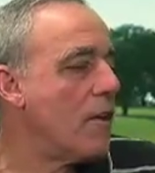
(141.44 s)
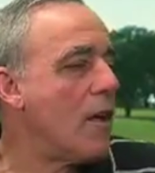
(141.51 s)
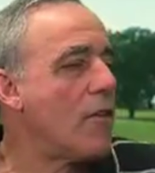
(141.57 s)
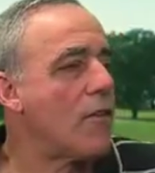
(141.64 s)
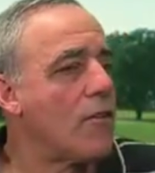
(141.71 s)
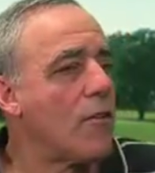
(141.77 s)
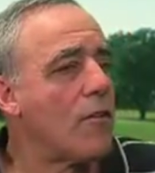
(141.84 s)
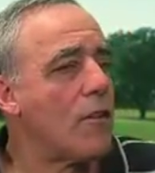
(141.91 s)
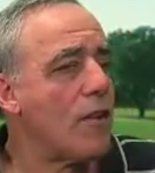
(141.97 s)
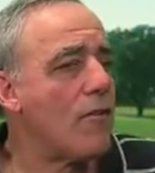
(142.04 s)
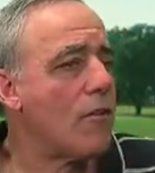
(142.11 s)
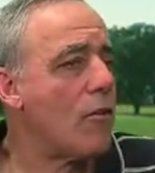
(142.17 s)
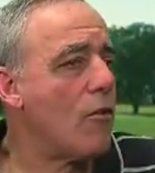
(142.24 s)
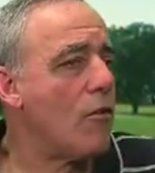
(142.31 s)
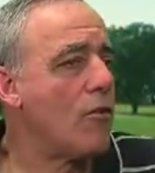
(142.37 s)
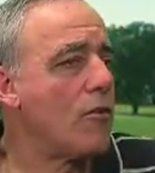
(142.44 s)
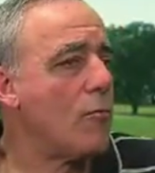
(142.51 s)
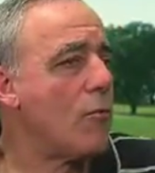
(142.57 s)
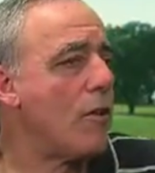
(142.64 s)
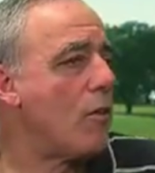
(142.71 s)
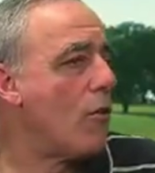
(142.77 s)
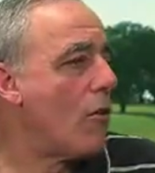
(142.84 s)
Yeah, the 3rd level goals,
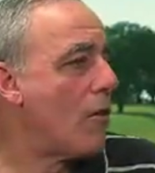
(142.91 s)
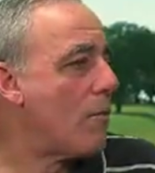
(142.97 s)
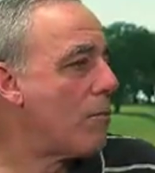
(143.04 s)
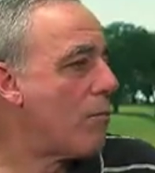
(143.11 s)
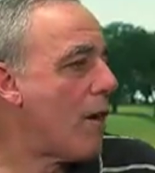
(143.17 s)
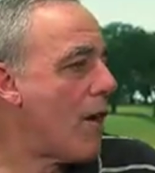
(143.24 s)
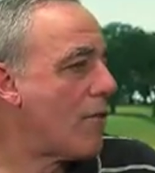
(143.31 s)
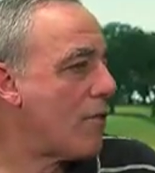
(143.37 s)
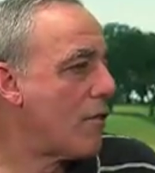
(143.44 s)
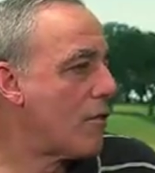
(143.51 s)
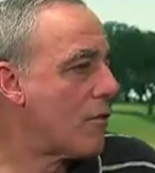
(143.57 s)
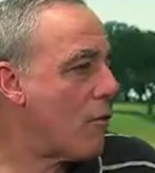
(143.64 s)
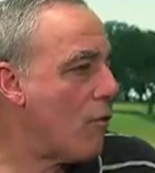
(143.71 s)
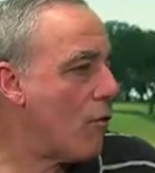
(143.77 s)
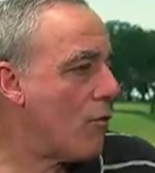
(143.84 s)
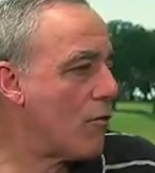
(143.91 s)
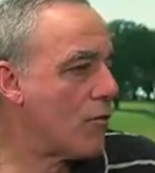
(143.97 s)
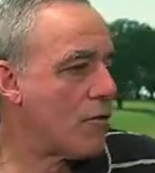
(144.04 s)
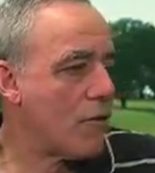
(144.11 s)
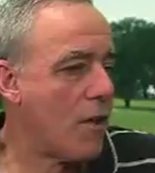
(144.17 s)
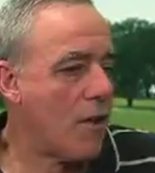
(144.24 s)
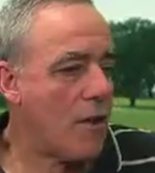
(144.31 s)
and we call them process
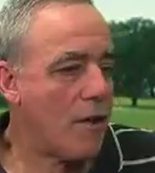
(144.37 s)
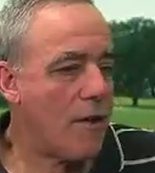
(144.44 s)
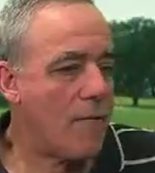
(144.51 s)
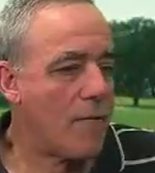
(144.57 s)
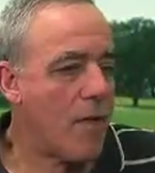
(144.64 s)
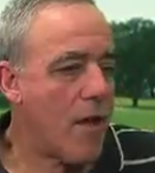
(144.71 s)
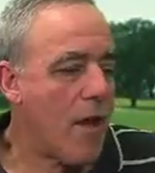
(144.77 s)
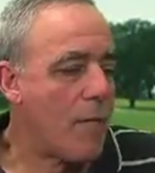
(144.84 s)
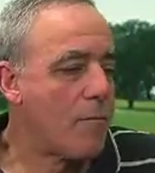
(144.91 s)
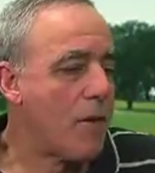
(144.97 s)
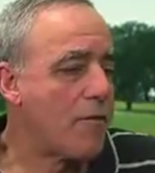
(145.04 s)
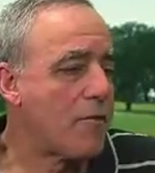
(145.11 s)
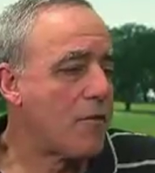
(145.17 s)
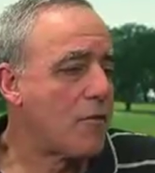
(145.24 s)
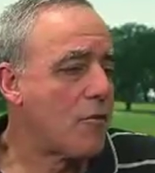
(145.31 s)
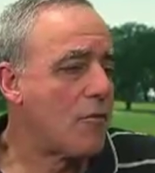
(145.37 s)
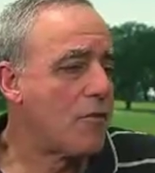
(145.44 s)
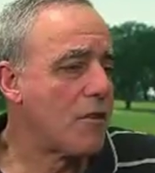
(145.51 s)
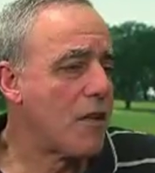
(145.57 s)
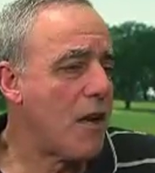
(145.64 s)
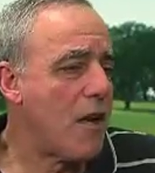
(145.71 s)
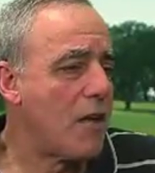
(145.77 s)
goals. And process
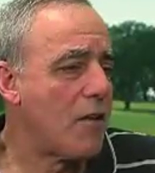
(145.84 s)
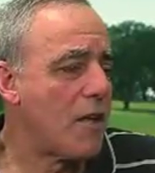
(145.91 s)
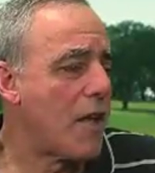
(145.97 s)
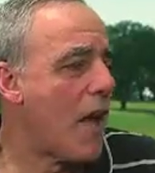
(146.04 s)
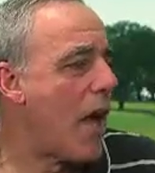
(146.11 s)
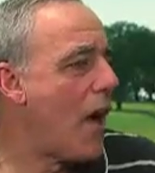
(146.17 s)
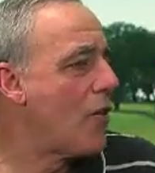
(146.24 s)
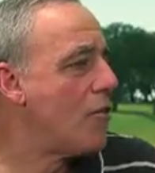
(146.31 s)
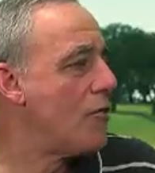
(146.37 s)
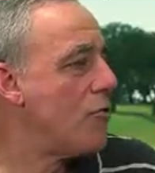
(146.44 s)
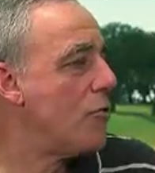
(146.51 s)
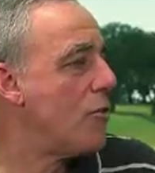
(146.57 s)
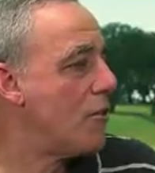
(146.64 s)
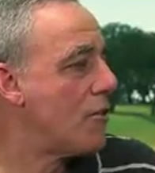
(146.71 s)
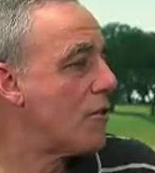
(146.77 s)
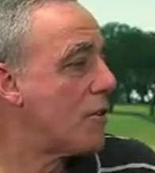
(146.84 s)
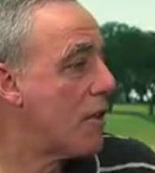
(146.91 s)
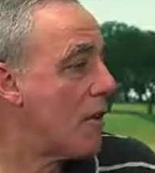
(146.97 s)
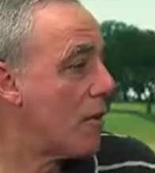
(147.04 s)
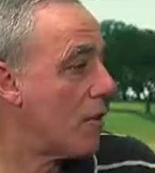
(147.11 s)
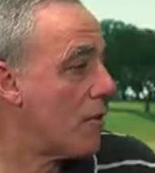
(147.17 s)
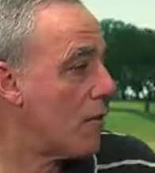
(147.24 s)
goals are kind of like how you do the
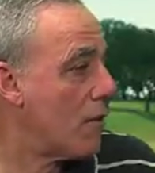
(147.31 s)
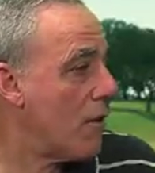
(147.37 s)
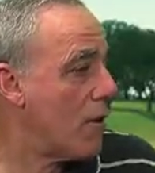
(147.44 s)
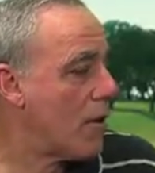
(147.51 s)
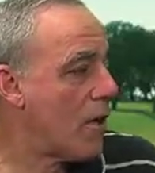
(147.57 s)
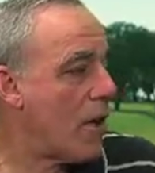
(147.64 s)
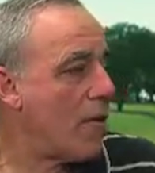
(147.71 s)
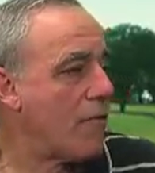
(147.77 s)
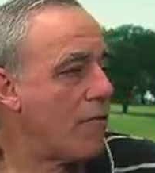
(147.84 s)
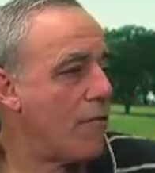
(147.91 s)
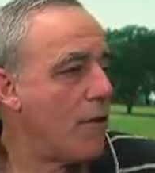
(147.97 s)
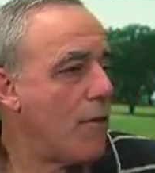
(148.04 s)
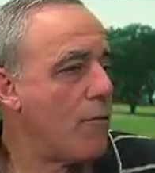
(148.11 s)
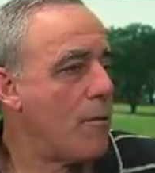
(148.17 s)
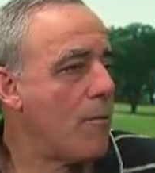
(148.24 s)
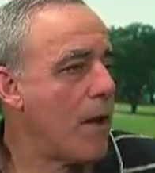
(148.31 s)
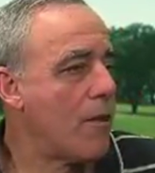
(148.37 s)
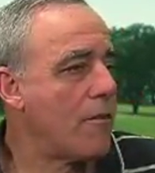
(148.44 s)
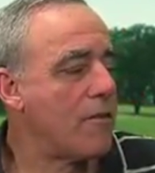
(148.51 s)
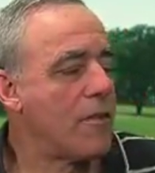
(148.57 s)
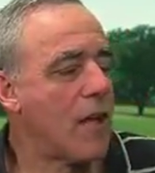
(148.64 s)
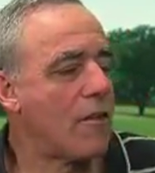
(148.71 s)
skill. Kind of, we
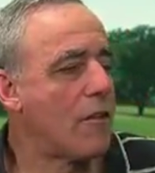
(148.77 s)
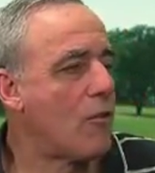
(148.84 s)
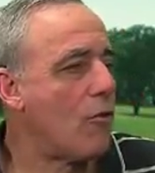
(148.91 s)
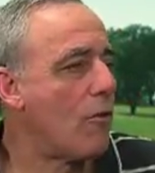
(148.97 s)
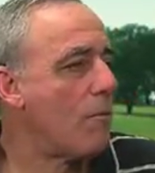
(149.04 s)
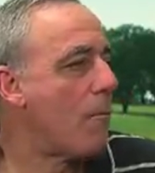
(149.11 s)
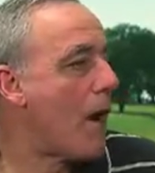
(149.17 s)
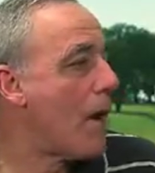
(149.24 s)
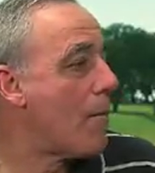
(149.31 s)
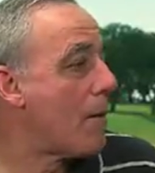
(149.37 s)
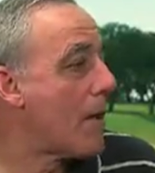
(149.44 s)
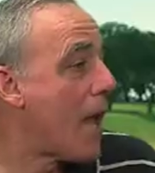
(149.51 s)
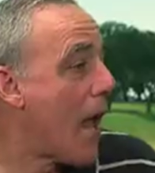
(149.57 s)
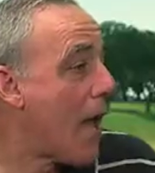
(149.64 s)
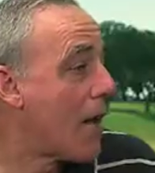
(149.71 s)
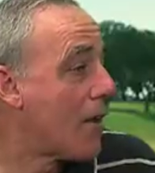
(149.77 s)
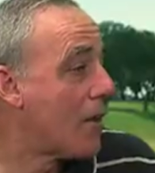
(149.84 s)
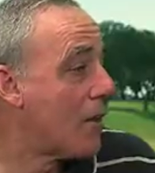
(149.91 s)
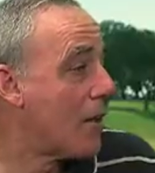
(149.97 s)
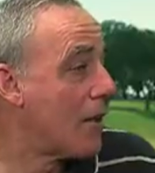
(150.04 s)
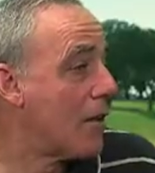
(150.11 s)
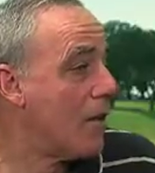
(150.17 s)
might technically call it
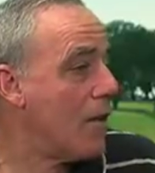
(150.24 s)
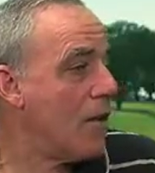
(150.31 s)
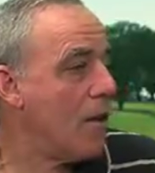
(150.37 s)
biomechanically.